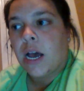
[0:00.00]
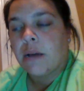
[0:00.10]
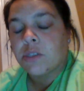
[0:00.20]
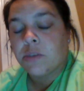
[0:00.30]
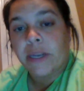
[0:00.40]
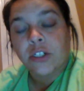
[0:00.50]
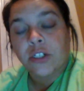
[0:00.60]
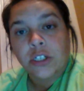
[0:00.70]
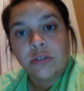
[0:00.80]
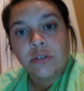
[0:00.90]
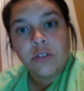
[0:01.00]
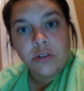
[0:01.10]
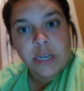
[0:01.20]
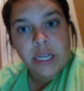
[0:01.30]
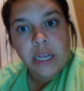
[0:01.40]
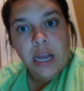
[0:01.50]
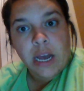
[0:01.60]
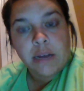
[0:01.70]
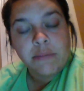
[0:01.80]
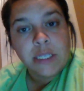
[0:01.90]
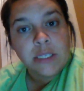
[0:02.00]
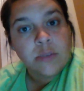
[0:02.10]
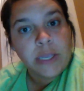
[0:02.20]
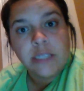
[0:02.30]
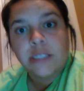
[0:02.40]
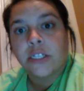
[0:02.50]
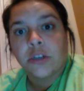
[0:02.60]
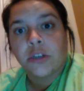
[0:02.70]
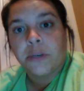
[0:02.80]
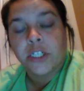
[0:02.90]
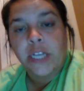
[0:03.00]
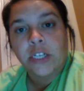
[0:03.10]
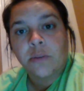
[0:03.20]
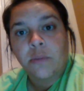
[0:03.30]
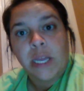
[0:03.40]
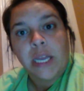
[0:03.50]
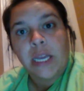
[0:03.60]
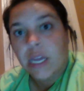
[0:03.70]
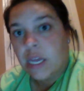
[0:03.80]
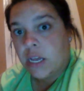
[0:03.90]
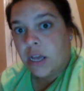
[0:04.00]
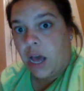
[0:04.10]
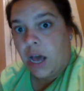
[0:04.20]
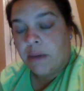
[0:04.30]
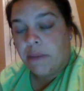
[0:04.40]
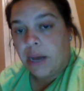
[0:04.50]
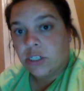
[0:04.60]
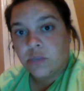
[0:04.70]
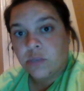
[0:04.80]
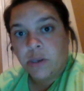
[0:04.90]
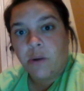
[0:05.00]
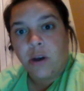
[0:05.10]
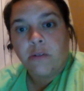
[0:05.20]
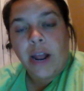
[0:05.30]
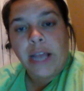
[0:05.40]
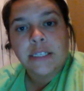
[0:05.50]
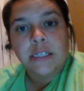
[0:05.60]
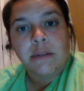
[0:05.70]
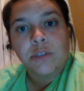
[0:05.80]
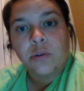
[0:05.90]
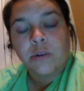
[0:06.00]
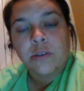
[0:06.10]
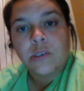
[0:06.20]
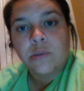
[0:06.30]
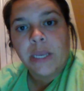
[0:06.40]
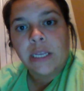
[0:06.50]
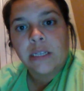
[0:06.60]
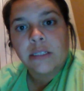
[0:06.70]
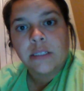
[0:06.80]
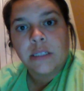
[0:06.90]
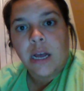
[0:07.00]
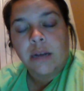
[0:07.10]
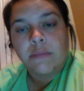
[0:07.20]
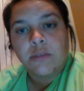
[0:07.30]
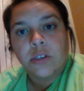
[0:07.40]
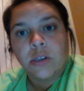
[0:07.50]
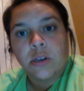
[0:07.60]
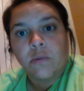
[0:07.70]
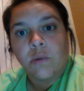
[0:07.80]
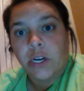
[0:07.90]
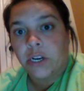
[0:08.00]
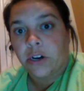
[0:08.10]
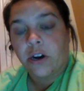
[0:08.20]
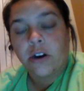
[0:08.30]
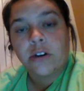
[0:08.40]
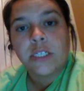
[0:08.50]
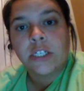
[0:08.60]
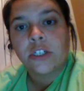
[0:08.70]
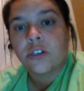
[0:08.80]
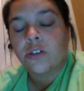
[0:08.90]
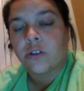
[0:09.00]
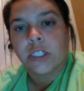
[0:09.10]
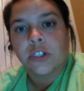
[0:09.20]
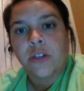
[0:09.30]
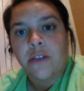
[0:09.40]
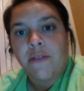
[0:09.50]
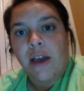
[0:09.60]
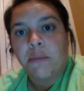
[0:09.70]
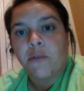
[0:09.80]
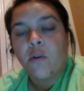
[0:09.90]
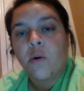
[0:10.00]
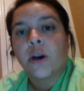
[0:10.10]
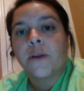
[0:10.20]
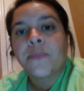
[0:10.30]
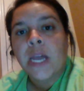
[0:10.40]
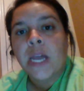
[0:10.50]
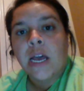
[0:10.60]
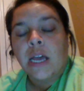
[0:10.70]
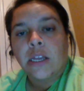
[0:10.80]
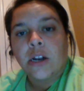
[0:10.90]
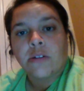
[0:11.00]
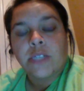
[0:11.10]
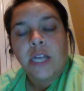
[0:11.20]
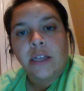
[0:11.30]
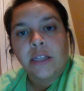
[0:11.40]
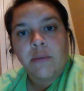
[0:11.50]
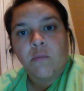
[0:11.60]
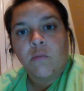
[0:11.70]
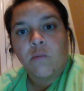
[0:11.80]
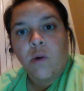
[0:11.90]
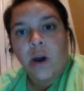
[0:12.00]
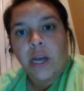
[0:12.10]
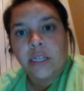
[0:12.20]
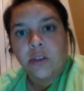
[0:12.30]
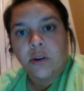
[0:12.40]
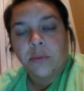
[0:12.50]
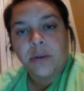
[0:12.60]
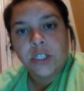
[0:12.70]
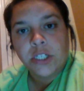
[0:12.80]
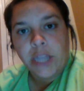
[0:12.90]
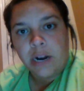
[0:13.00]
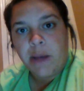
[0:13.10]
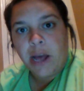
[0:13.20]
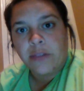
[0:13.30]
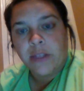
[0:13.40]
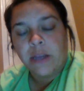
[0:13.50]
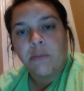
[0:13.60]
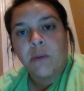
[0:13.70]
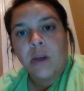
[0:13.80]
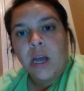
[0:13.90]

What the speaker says: So make sure you do it. This week is Teacher Appreciation Week. I just want you all to write something short and sweet to one of your current teachers or a teacher that you've had before, telling them what you appreciate about them,